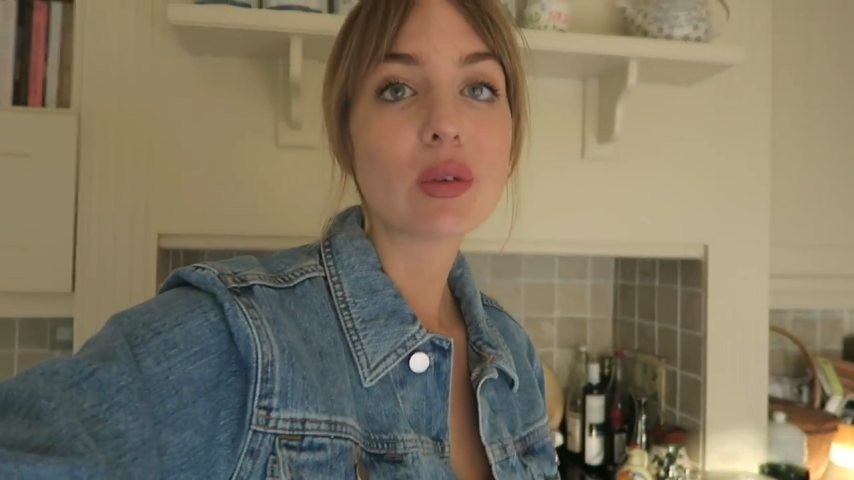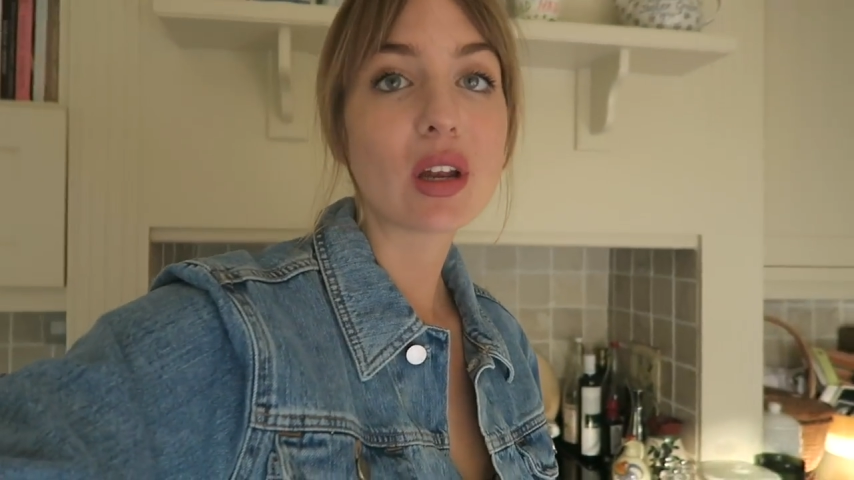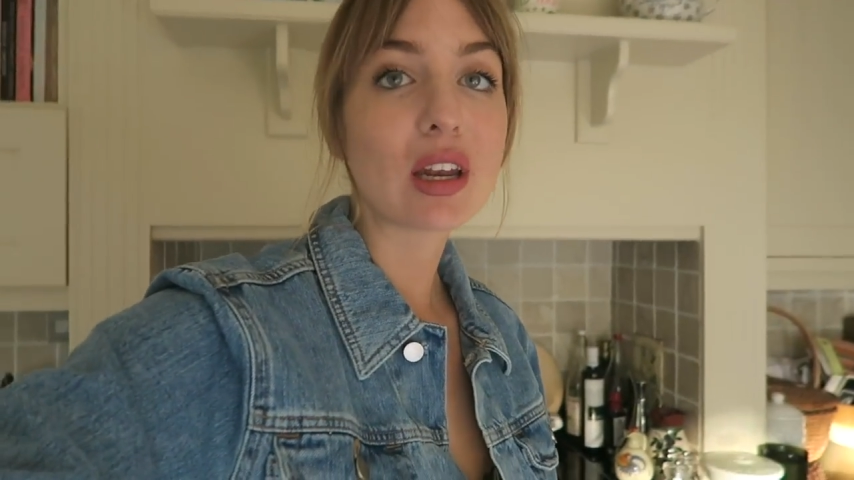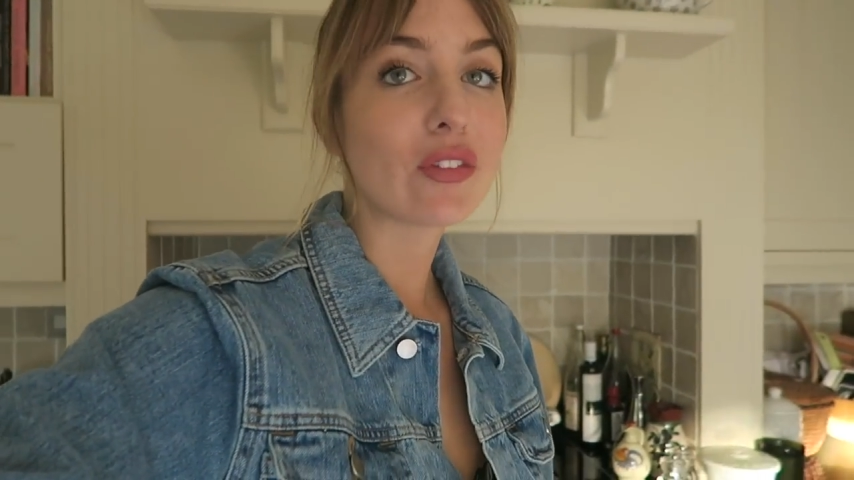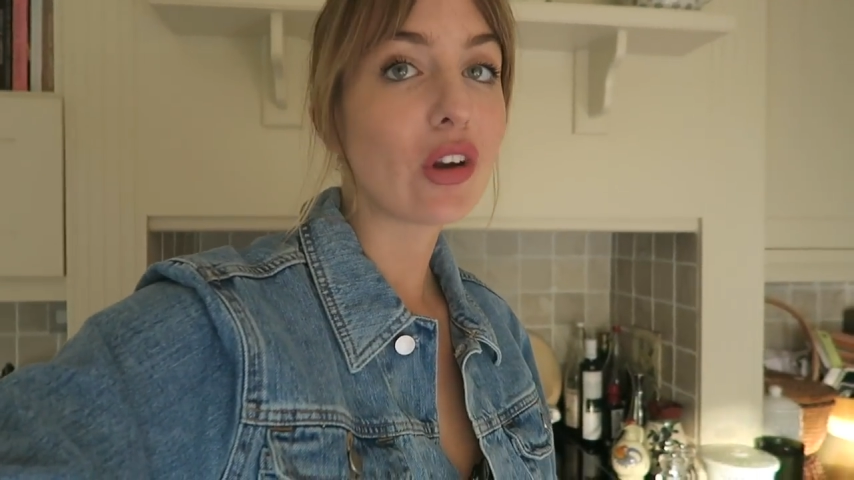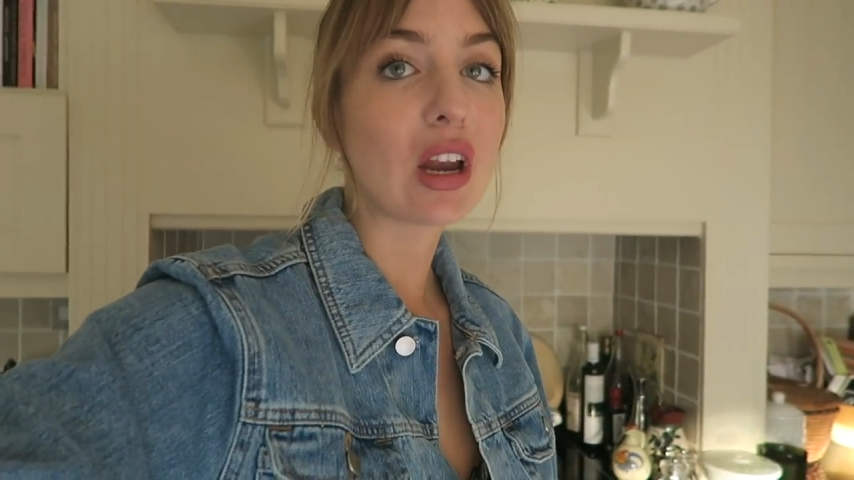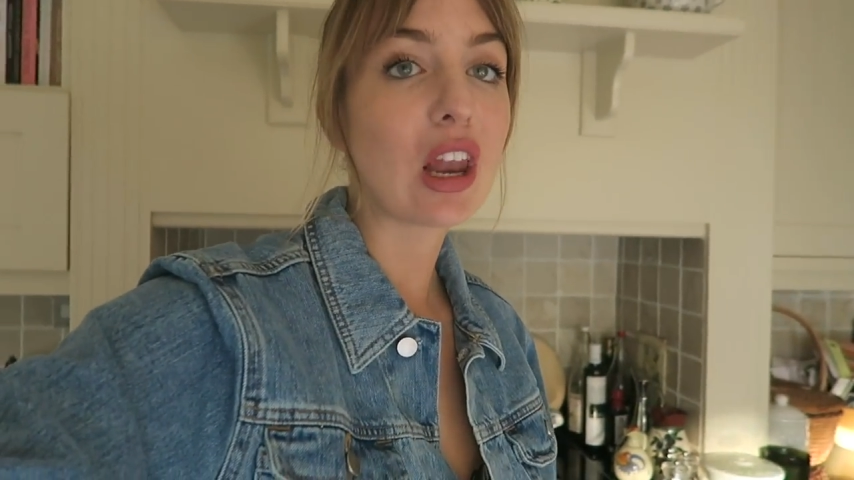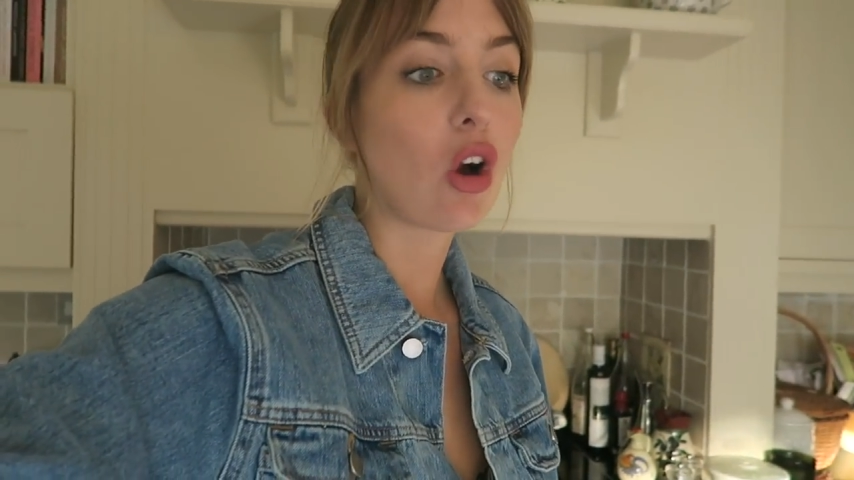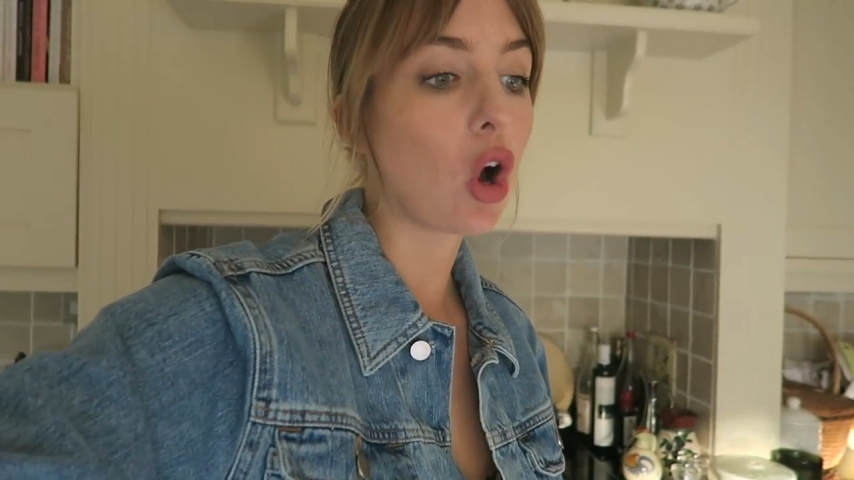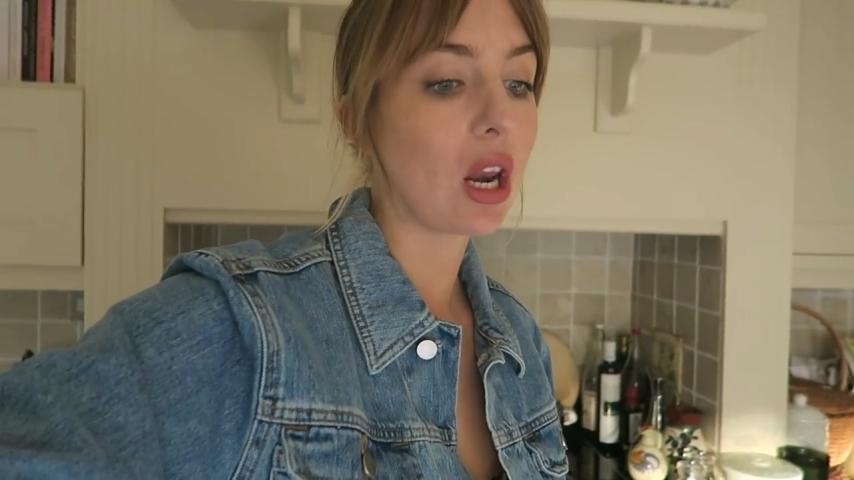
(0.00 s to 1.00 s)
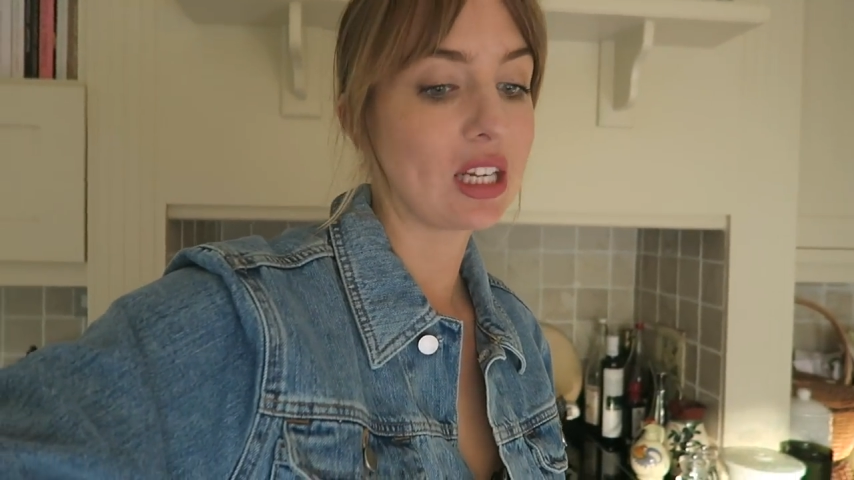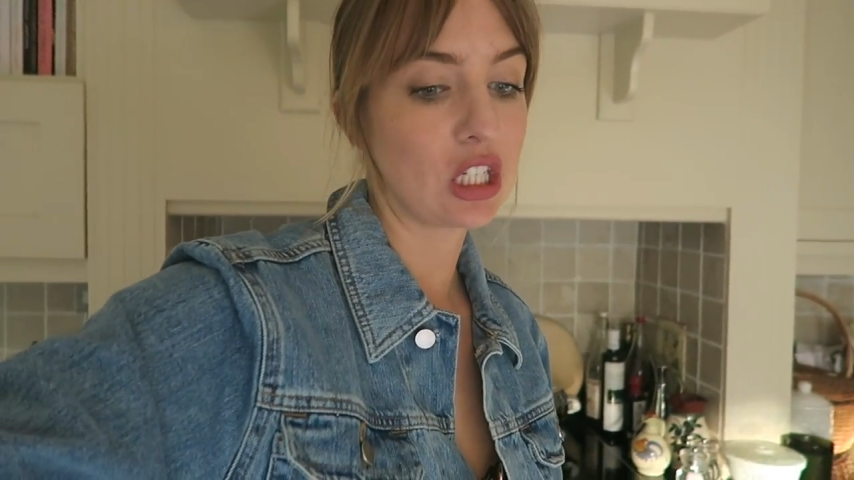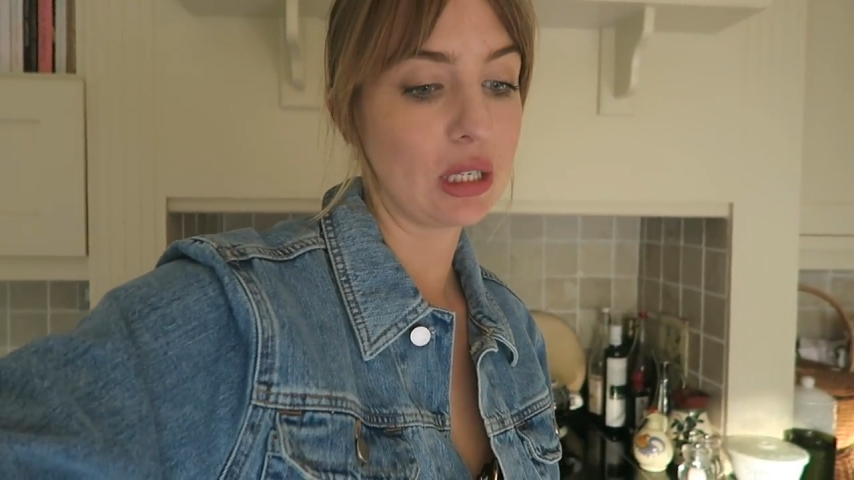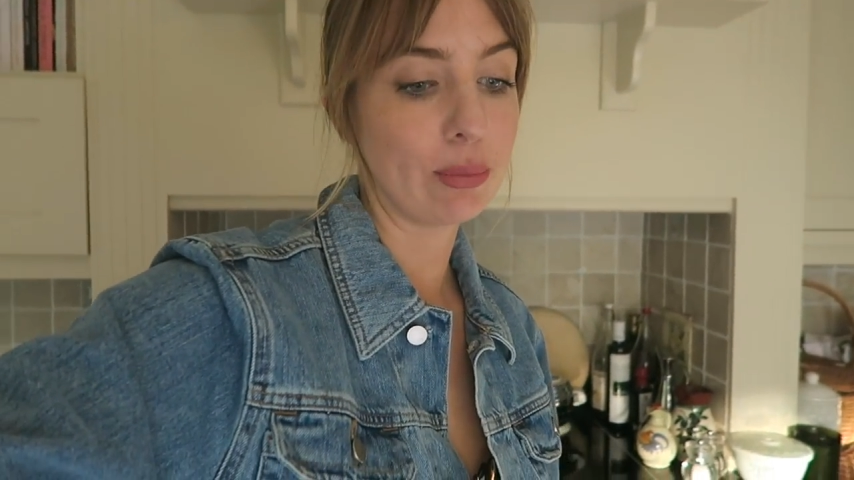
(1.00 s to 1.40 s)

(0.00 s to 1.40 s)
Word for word: Had a very long leisurely